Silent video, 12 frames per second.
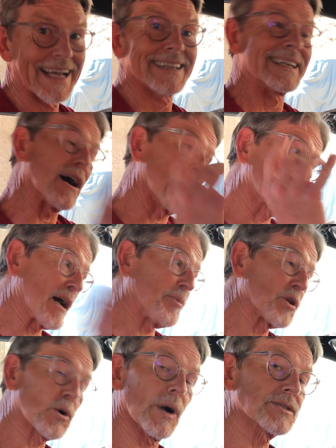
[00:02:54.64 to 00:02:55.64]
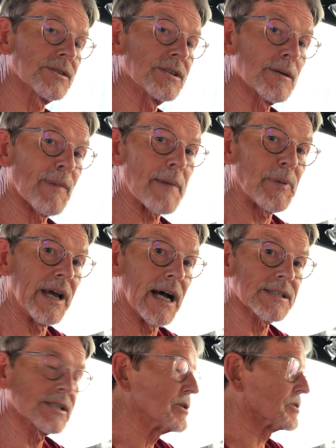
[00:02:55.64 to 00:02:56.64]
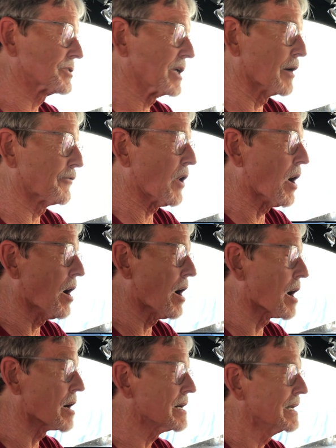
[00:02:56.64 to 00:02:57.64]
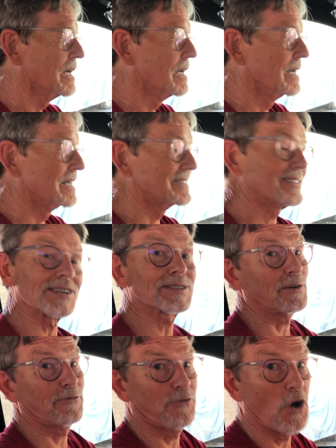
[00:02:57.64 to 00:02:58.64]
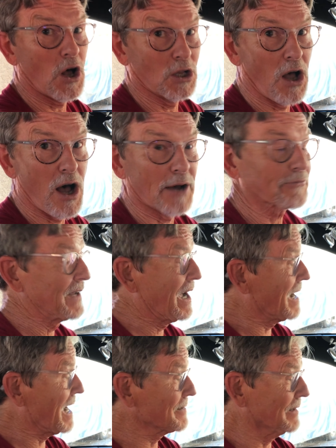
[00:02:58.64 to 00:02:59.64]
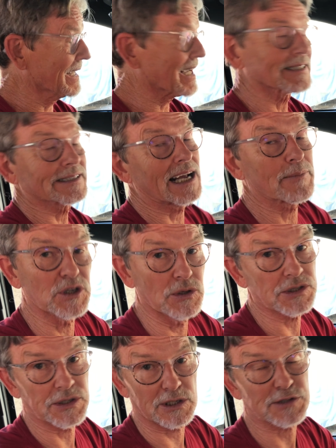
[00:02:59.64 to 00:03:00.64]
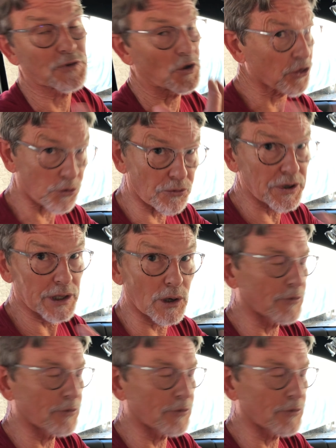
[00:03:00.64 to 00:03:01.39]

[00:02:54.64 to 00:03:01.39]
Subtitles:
Now, a couple of questions you might be asking yourself are, does it fall off? Now, like I said, I've been using this for 3 or